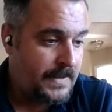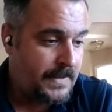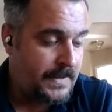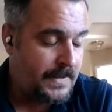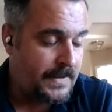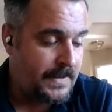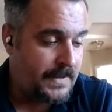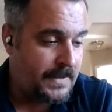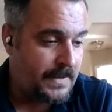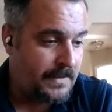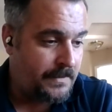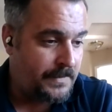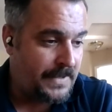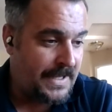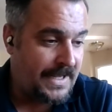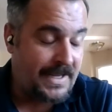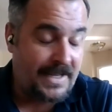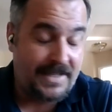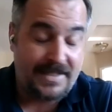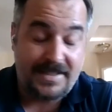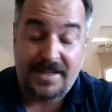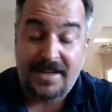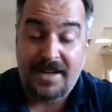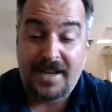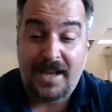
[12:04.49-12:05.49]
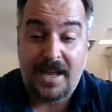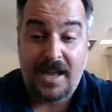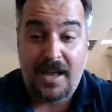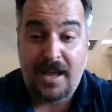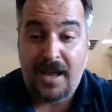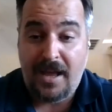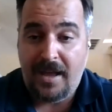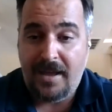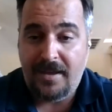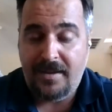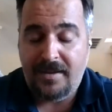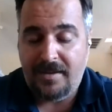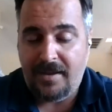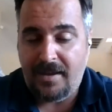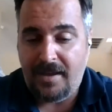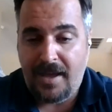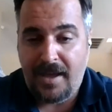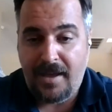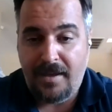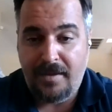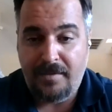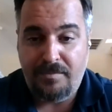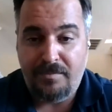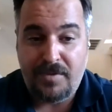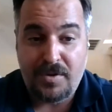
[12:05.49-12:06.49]
Like I said,
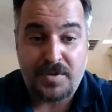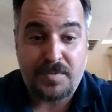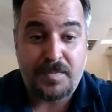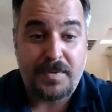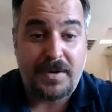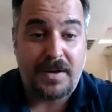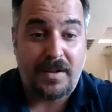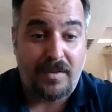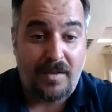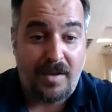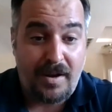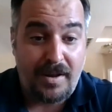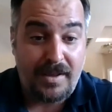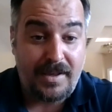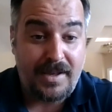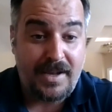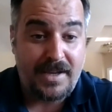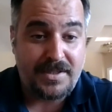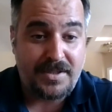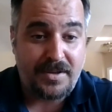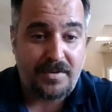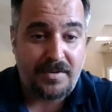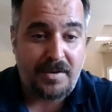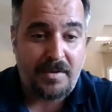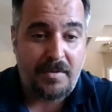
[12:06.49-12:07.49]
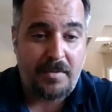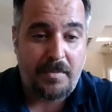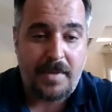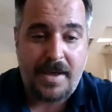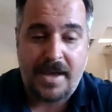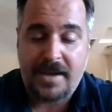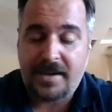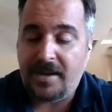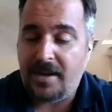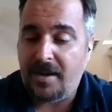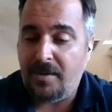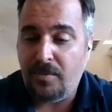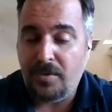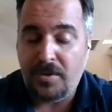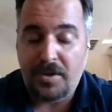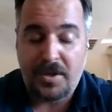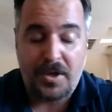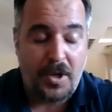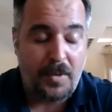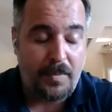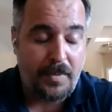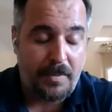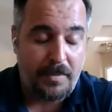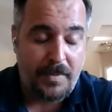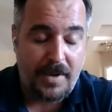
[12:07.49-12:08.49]
there's been a lot of guys that are coming back, and I really
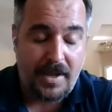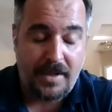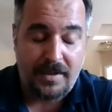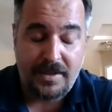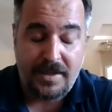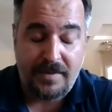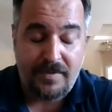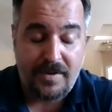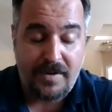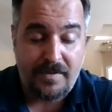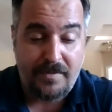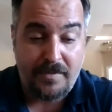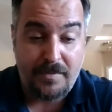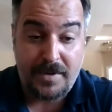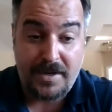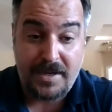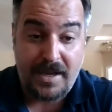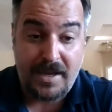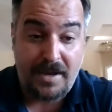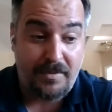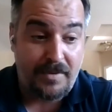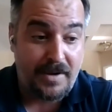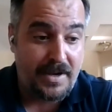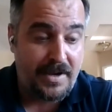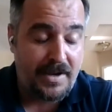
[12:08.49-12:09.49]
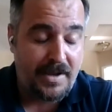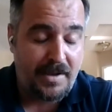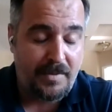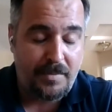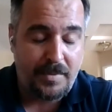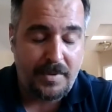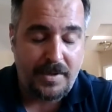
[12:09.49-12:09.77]
hope I'm not leaving everybody out right now.